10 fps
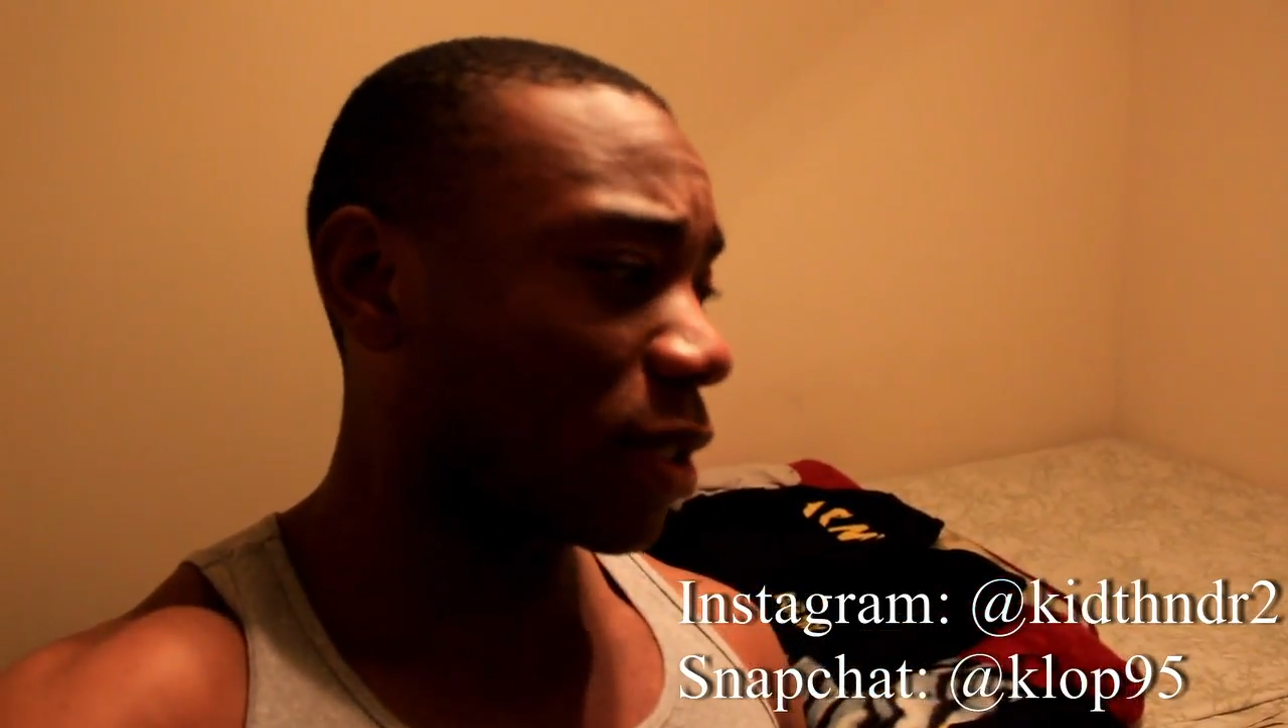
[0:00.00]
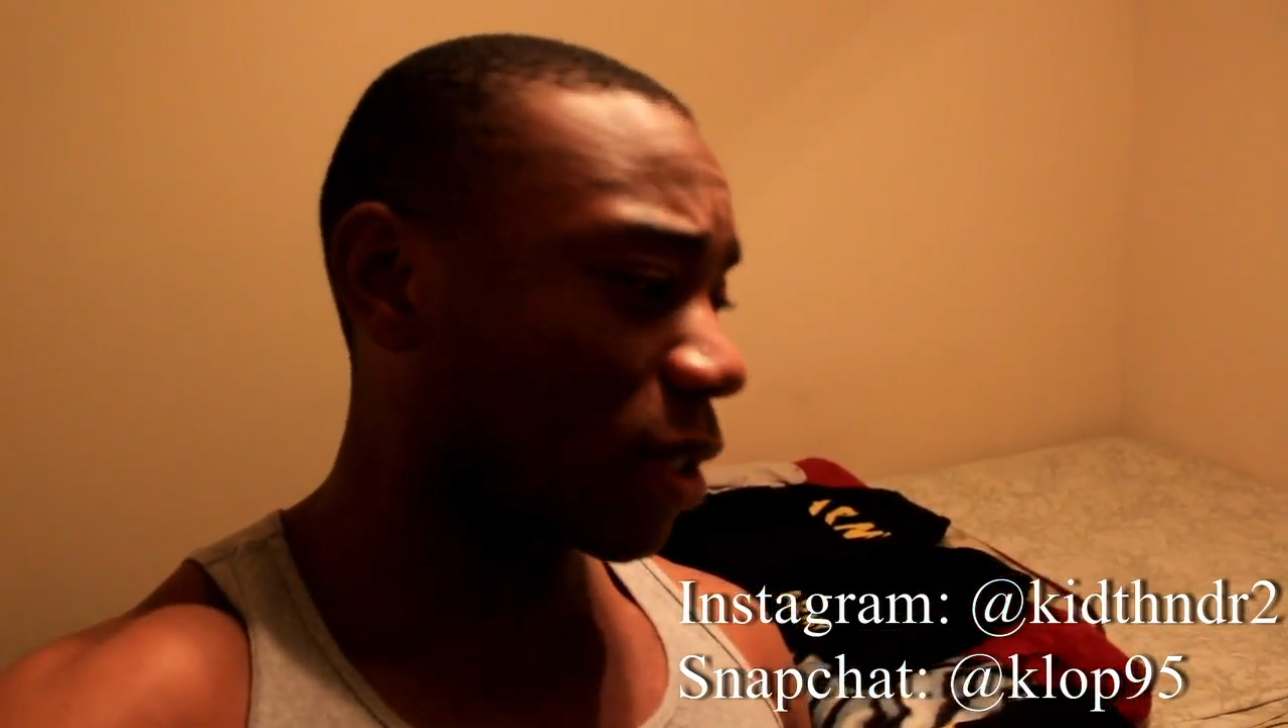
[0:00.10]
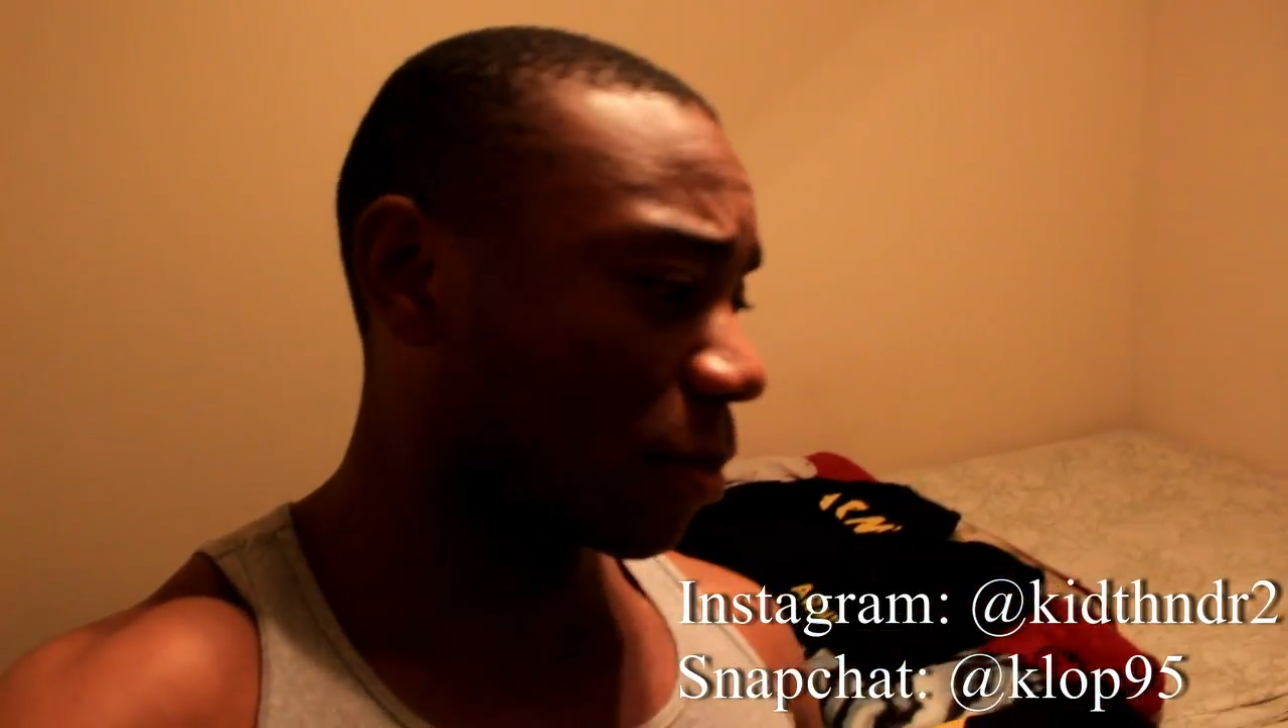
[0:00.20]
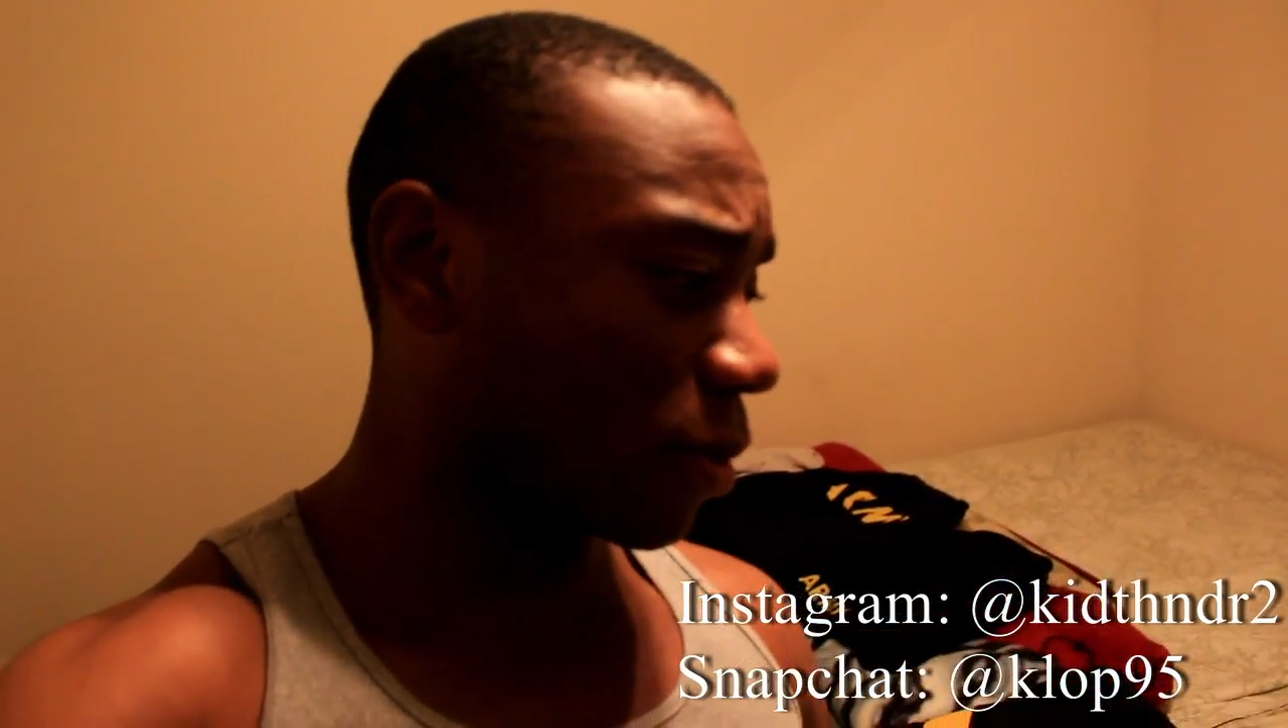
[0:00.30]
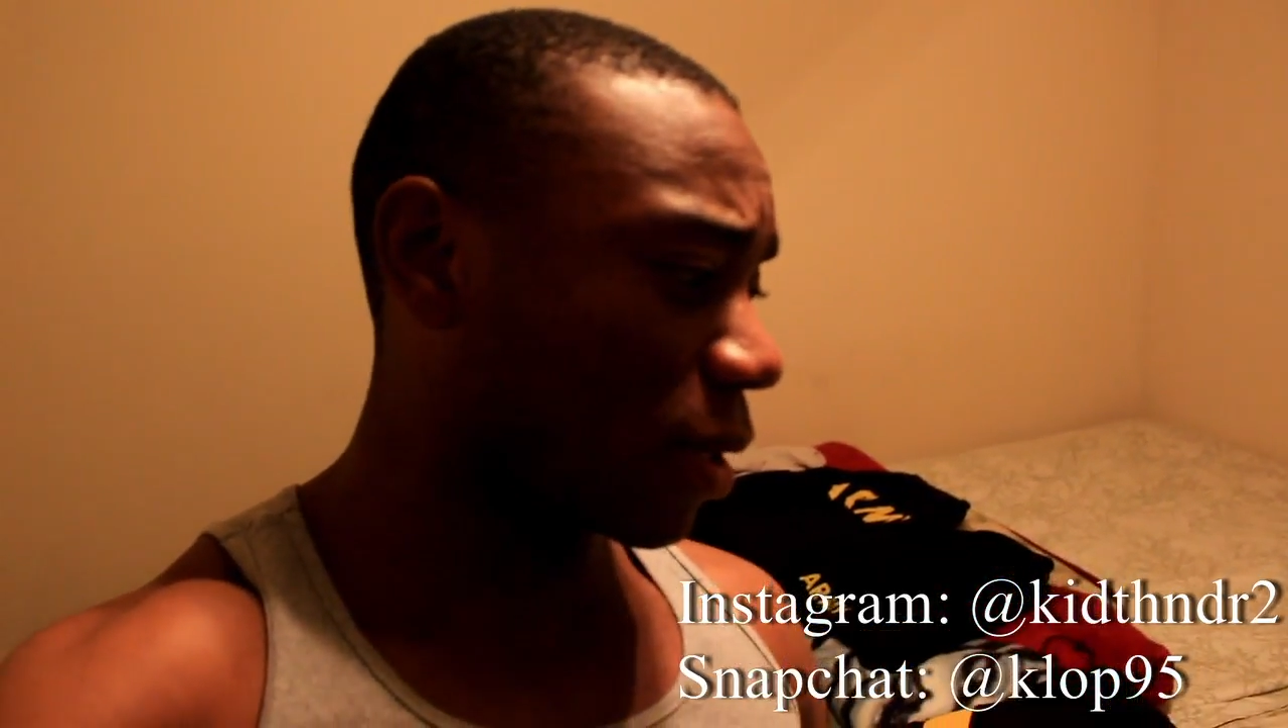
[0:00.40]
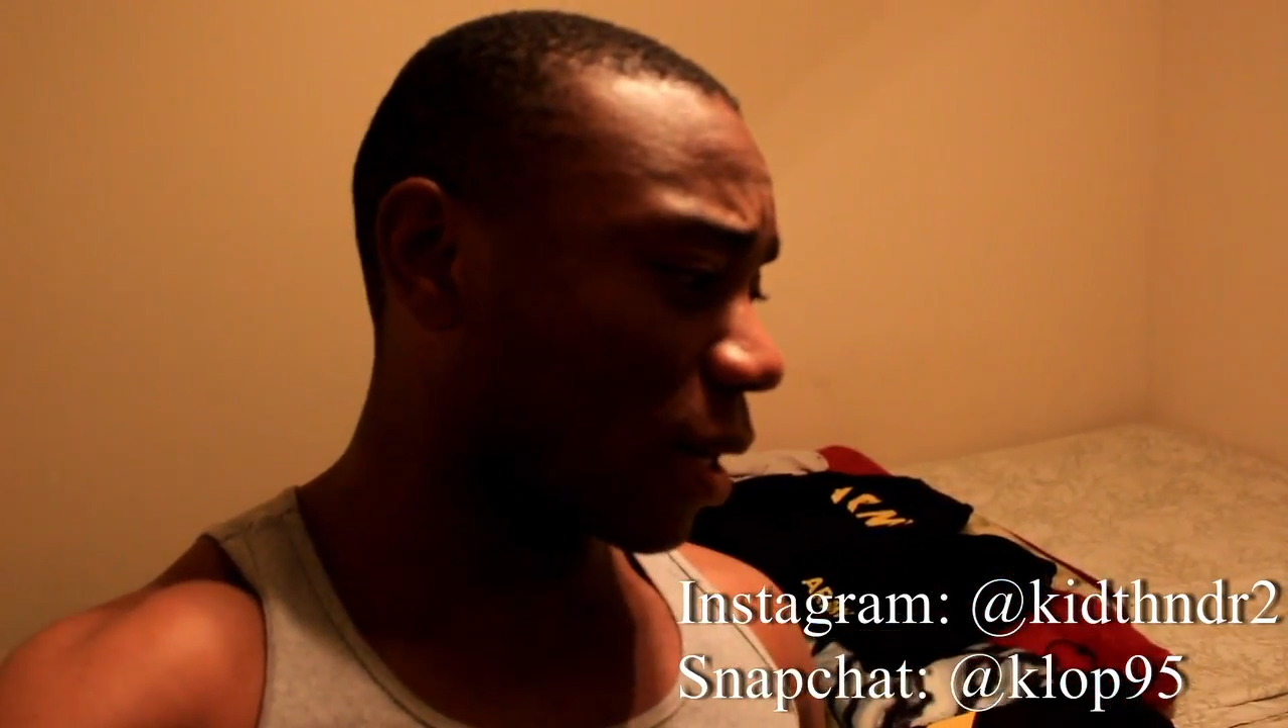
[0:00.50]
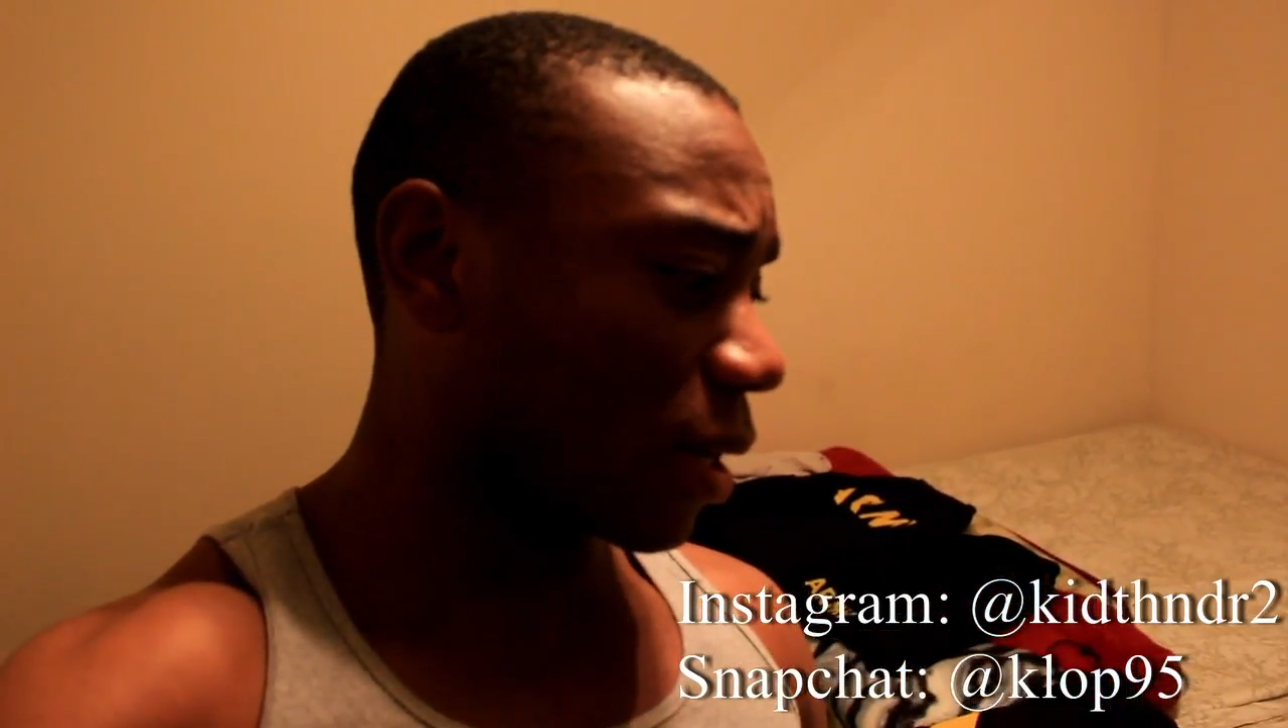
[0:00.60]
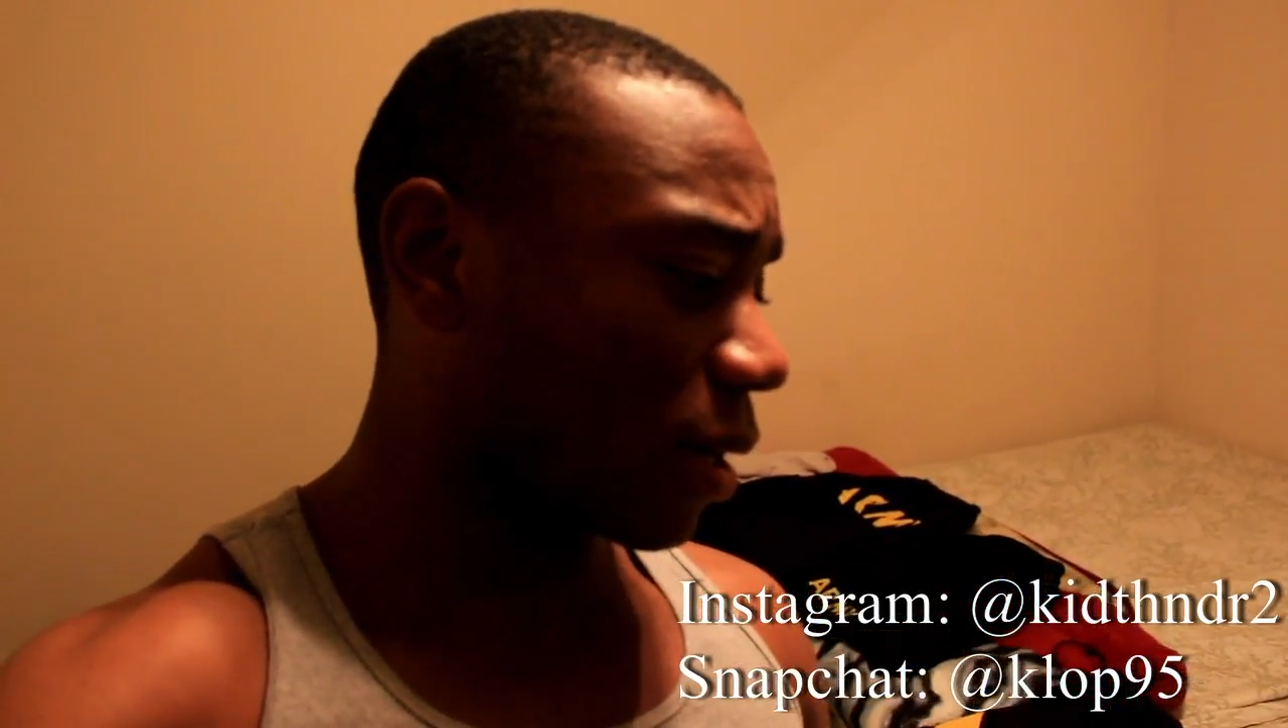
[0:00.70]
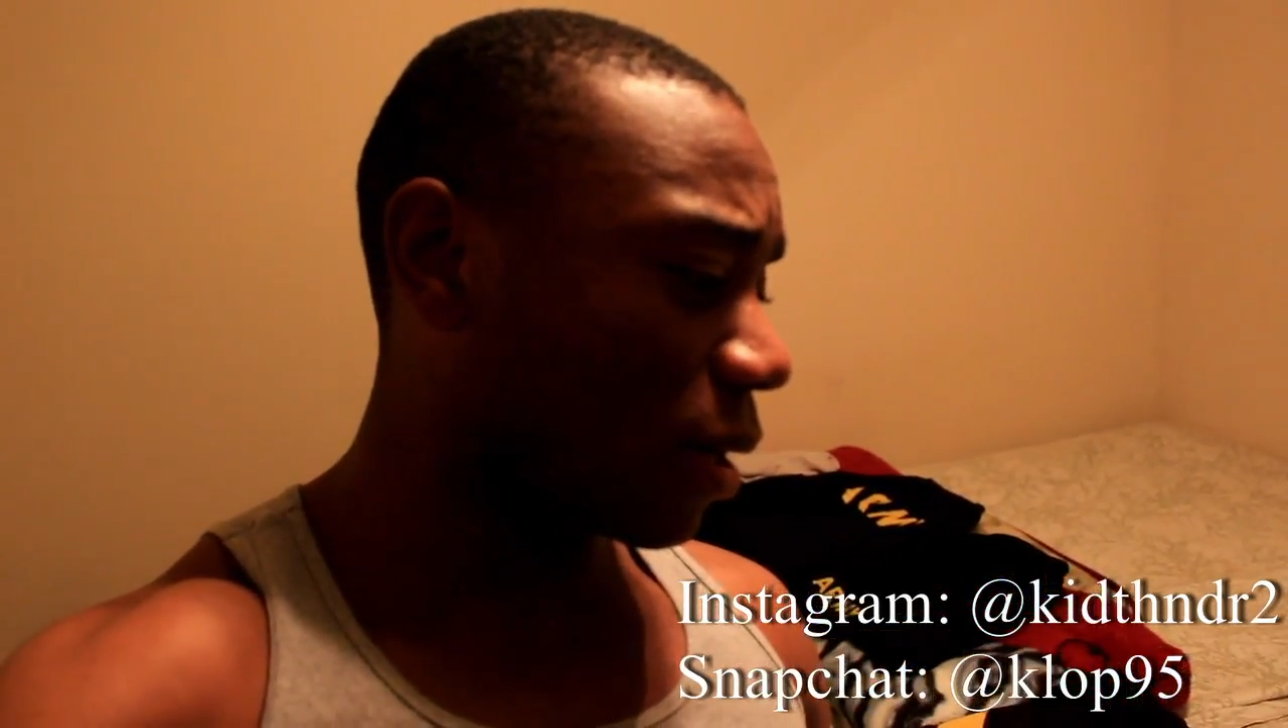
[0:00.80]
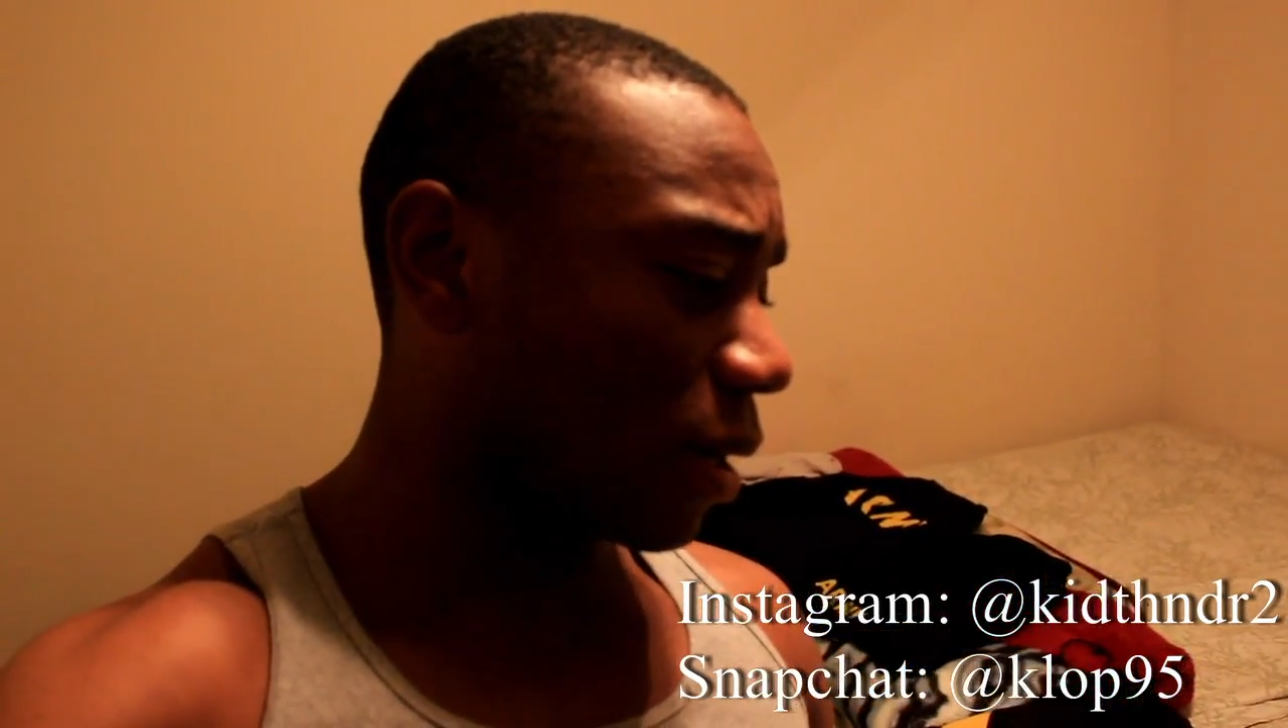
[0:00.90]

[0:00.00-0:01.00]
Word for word: simple day.